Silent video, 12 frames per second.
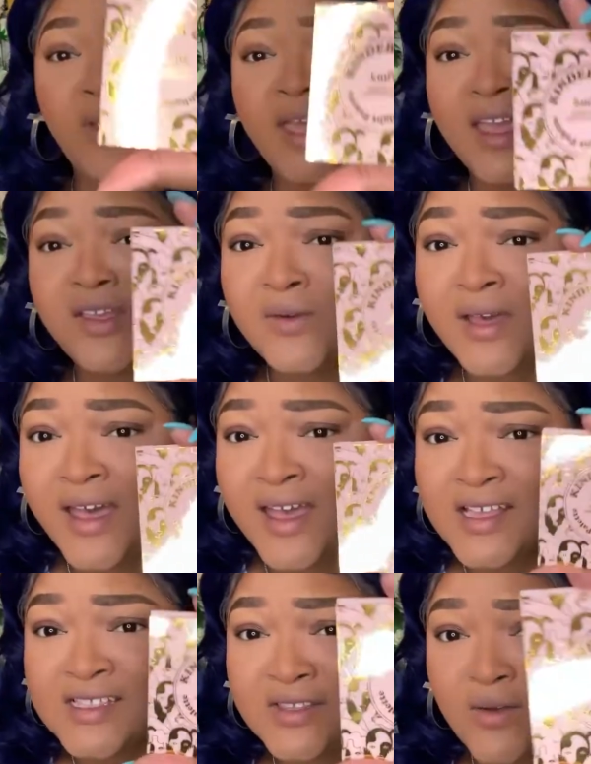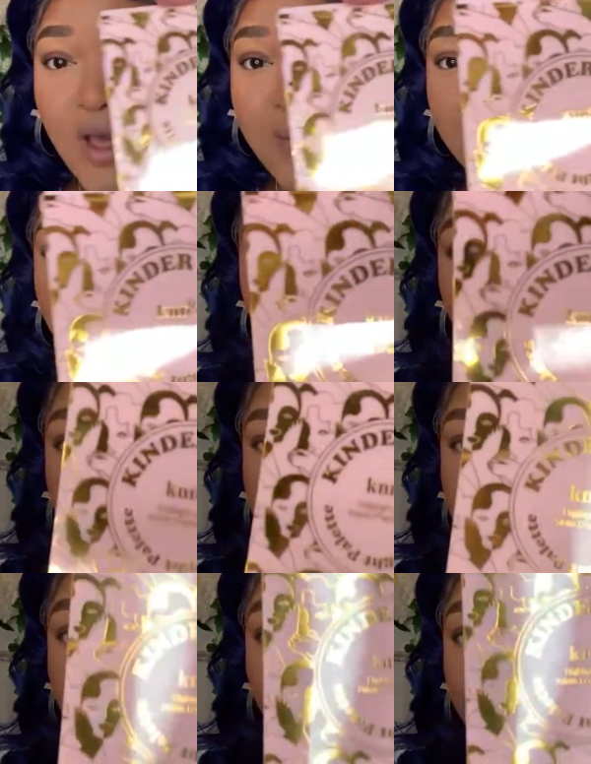Okay, you guys, so I'm gonna go
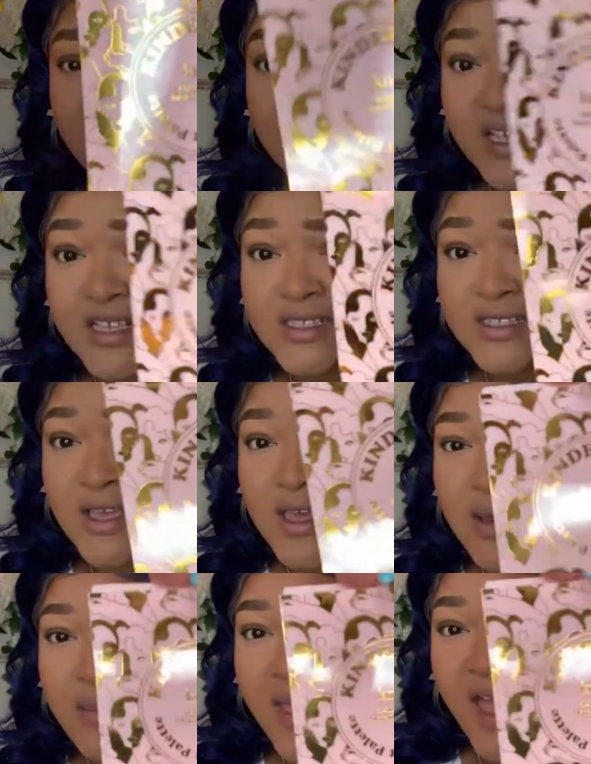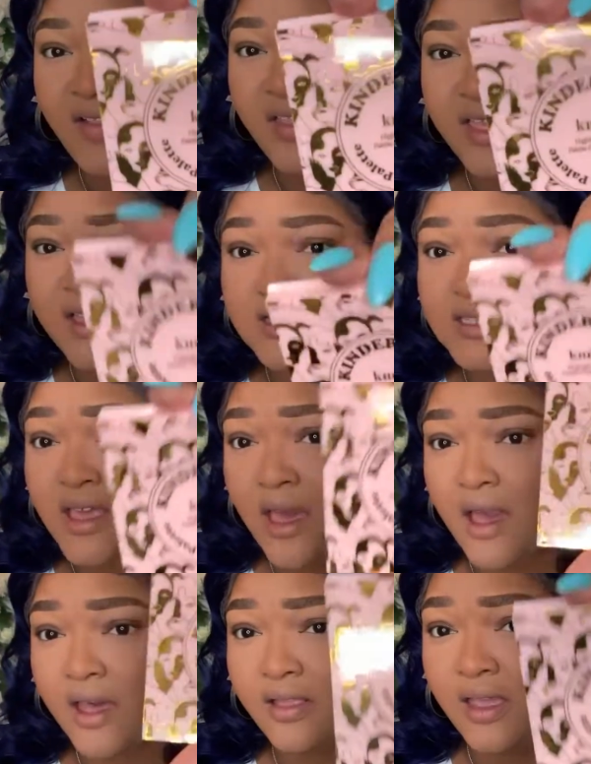in with this palette to
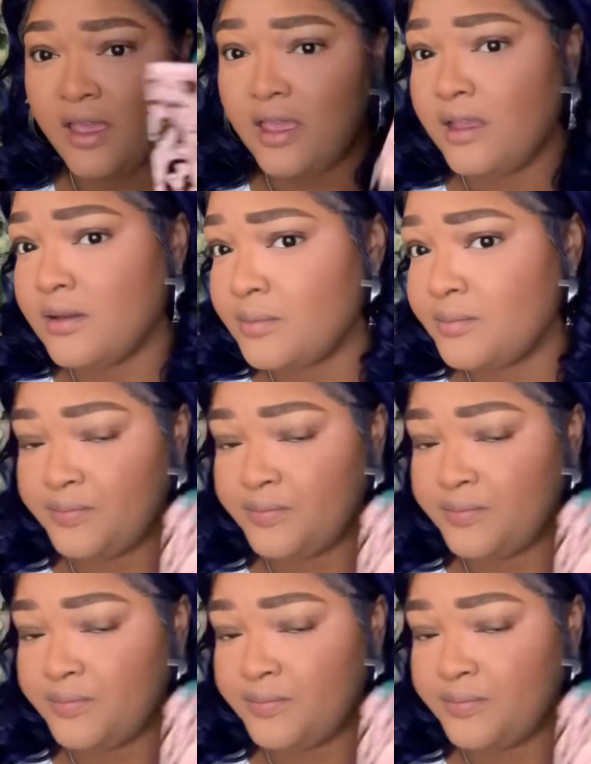highlight.